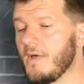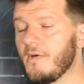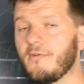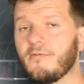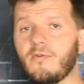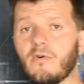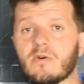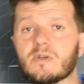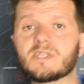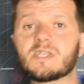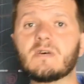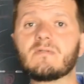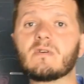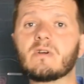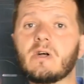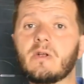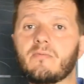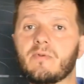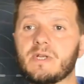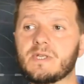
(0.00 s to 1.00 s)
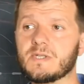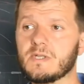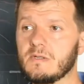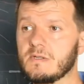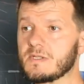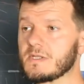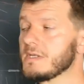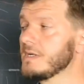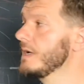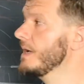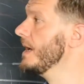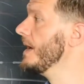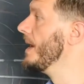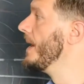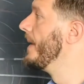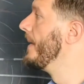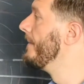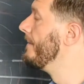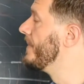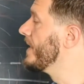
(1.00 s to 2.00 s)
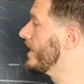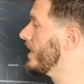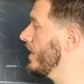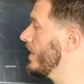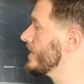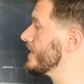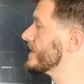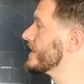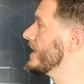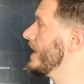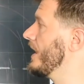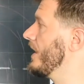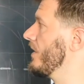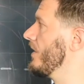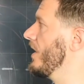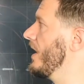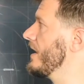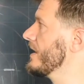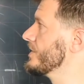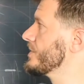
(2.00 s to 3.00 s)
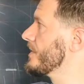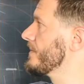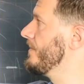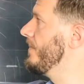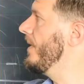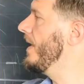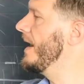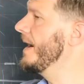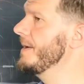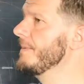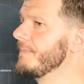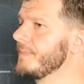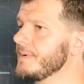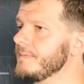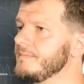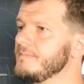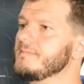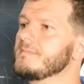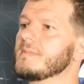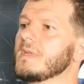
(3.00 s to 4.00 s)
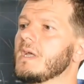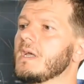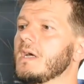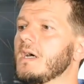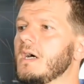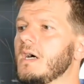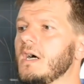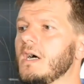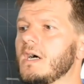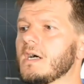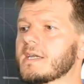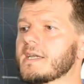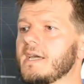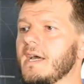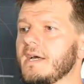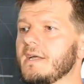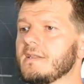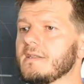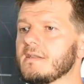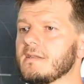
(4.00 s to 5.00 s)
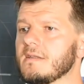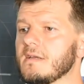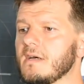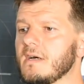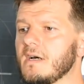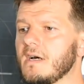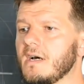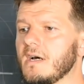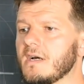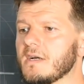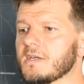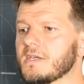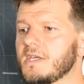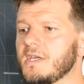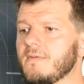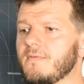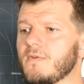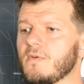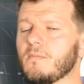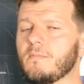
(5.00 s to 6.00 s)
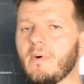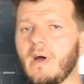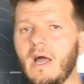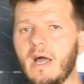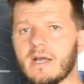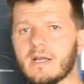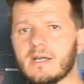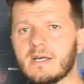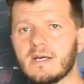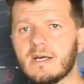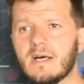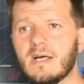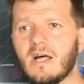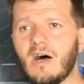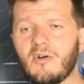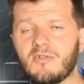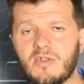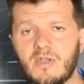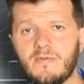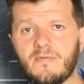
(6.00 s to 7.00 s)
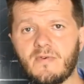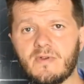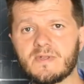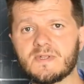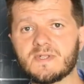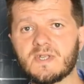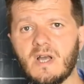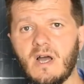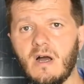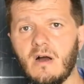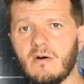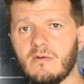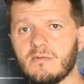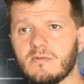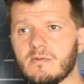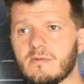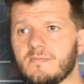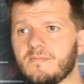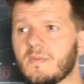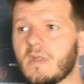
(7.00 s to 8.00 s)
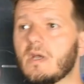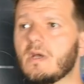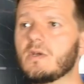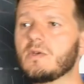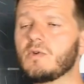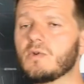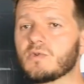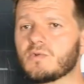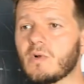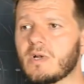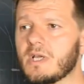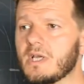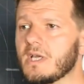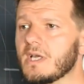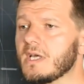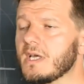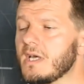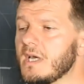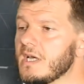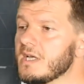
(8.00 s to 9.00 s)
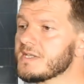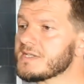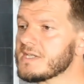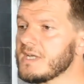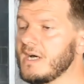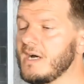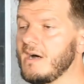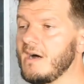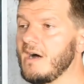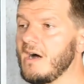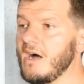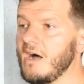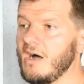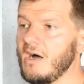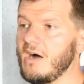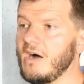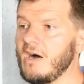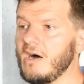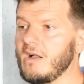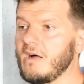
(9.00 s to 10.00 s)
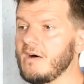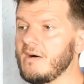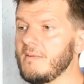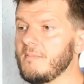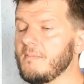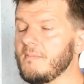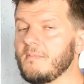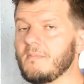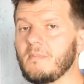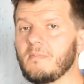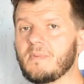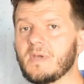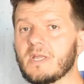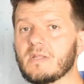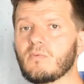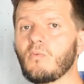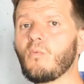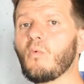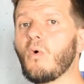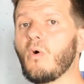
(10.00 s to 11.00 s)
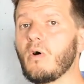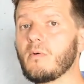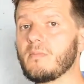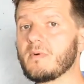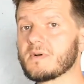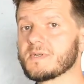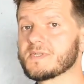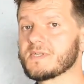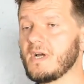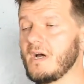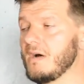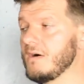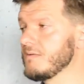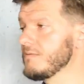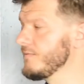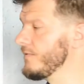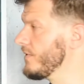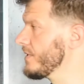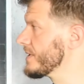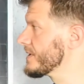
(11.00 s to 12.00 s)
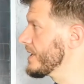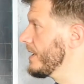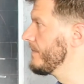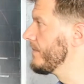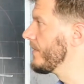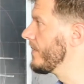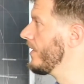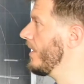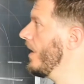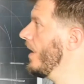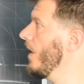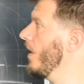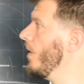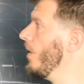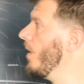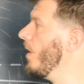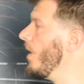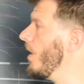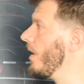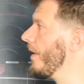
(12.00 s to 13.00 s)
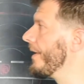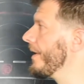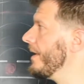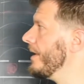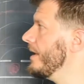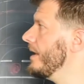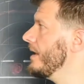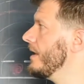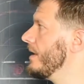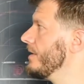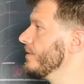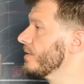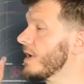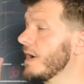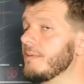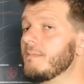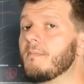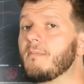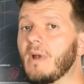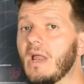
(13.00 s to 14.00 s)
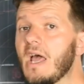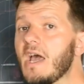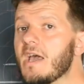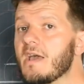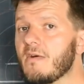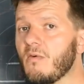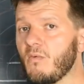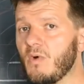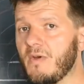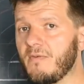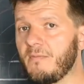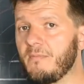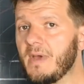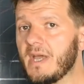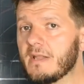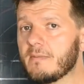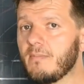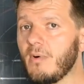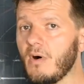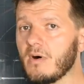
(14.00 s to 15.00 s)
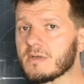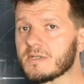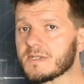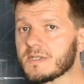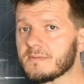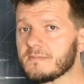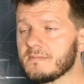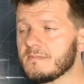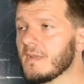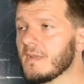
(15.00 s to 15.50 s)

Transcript: for several reasons. Because a larger pipe can give you back a different sound. Usually is a bit warmer sound, for example, or you can play with beatbox,